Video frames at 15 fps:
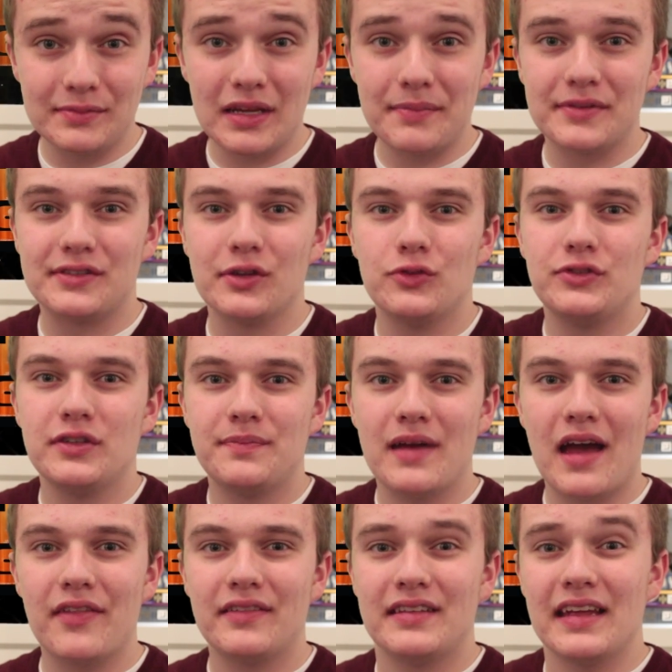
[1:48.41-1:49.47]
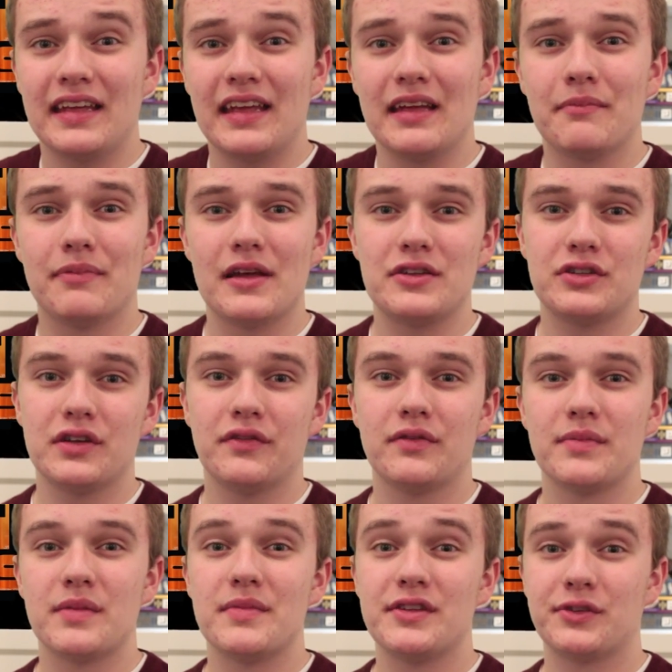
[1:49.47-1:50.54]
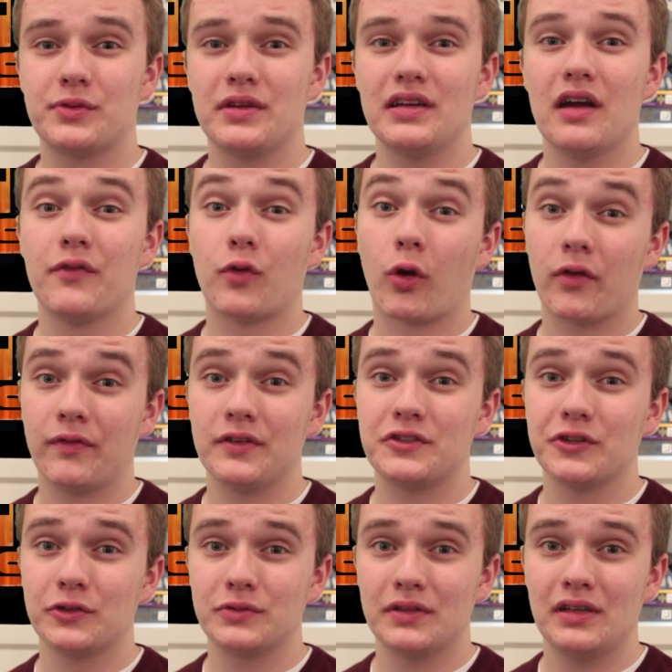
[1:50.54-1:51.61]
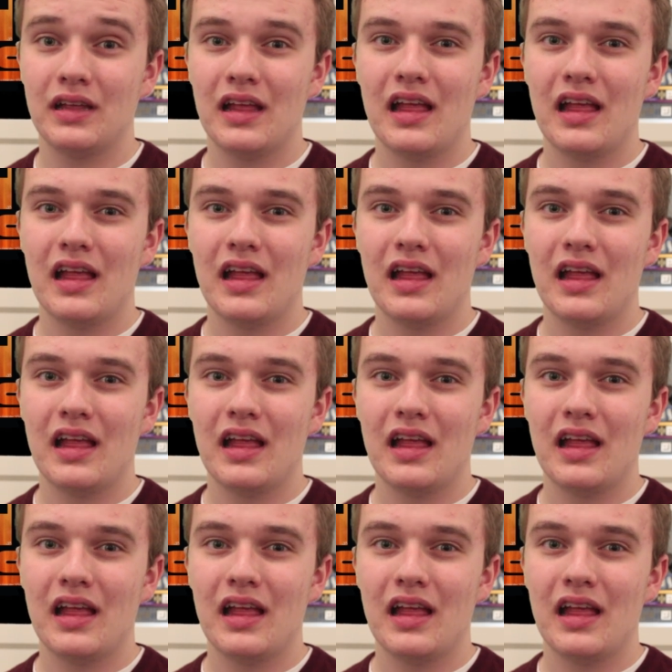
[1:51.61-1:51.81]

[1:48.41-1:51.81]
some type of sociopath taking pleasure from the misery of orphan children,